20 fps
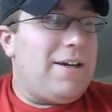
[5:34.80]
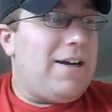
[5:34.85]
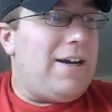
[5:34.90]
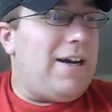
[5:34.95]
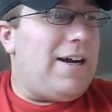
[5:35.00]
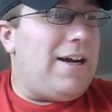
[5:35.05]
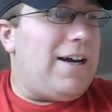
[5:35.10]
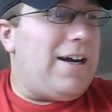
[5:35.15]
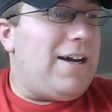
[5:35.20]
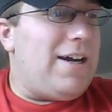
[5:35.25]

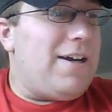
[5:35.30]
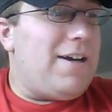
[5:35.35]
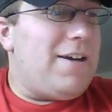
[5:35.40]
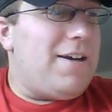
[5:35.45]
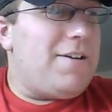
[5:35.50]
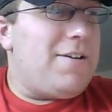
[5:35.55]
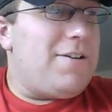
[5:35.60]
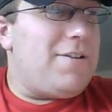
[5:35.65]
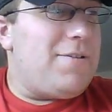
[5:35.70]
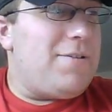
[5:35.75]
Uh,
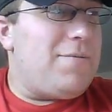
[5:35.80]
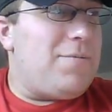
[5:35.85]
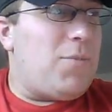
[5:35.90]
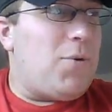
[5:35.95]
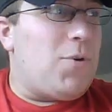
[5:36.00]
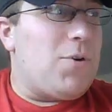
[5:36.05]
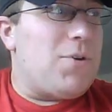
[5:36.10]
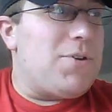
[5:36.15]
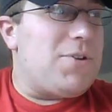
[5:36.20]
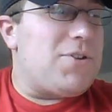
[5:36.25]

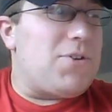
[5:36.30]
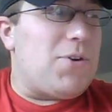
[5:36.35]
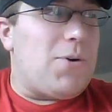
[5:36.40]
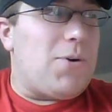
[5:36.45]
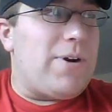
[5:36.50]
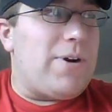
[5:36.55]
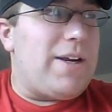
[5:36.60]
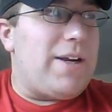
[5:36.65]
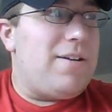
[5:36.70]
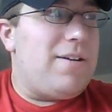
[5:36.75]
Moral of the
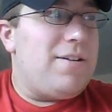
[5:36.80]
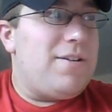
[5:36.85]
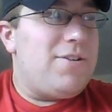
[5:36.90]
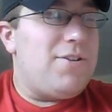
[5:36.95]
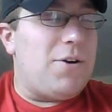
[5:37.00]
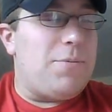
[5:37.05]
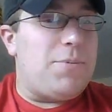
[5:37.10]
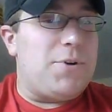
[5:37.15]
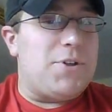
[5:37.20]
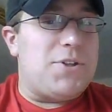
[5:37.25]
story:
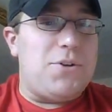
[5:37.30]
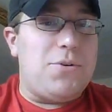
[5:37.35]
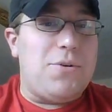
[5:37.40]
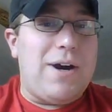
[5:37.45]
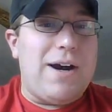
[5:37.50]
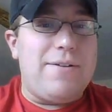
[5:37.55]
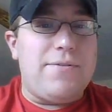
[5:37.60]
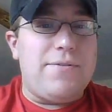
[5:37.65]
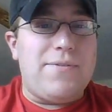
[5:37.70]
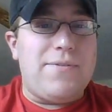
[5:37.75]
don't put too
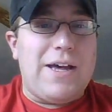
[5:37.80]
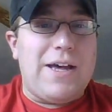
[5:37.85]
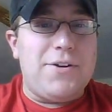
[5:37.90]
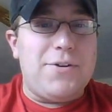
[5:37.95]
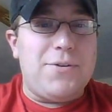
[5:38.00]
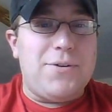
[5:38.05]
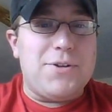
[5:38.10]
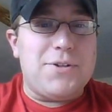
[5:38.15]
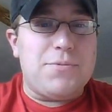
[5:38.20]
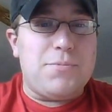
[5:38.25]
high of a
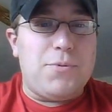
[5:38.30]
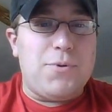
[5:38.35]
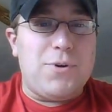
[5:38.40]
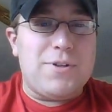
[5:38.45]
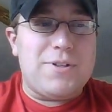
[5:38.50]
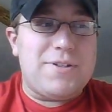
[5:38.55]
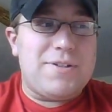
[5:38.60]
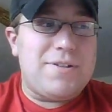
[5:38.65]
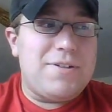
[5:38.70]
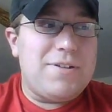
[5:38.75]
value on
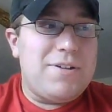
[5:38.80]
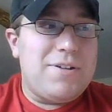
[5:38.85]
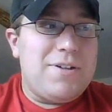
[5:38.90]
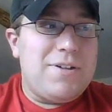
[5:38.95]
sports.